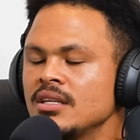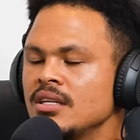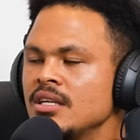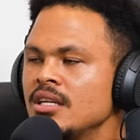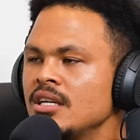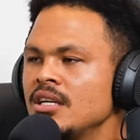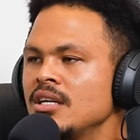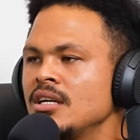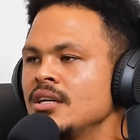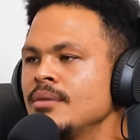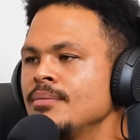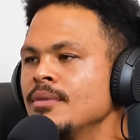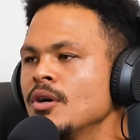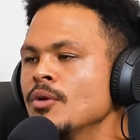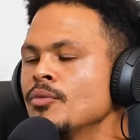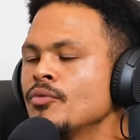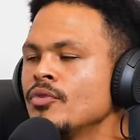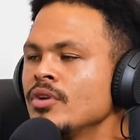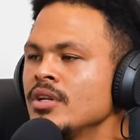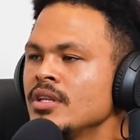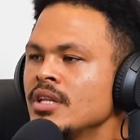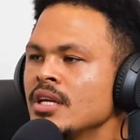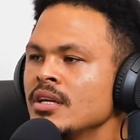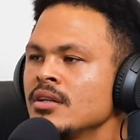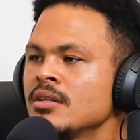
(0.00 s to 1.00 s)
um,
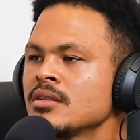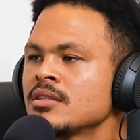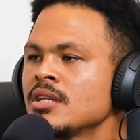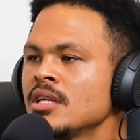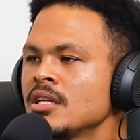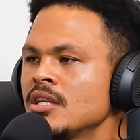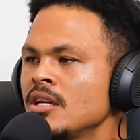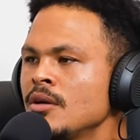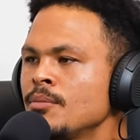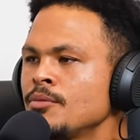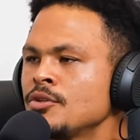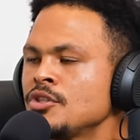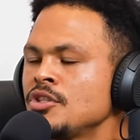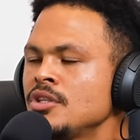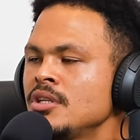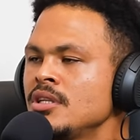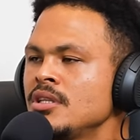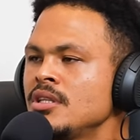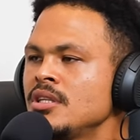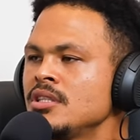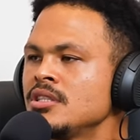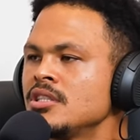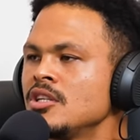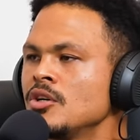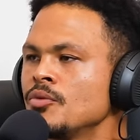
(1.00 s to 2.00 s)
hopefully they'll take the
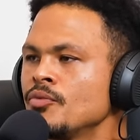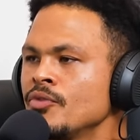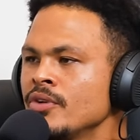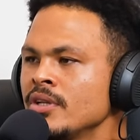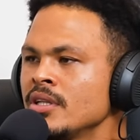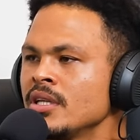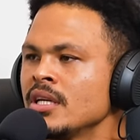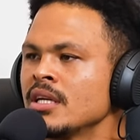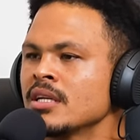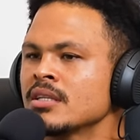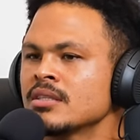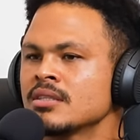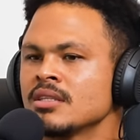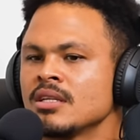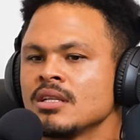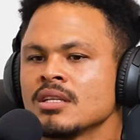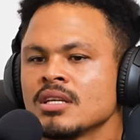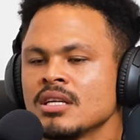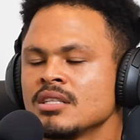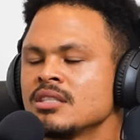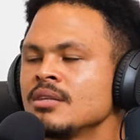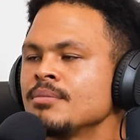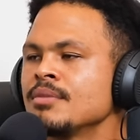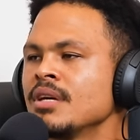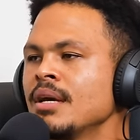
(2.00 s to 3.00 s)
opportunities and hopefully they, they'll
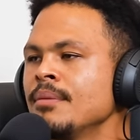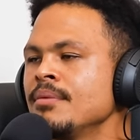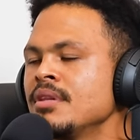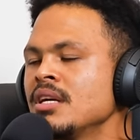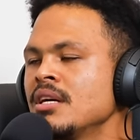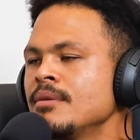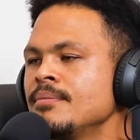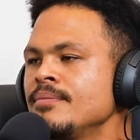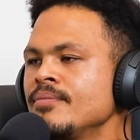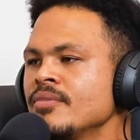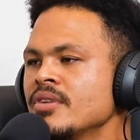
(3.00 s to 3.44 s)
get some game time.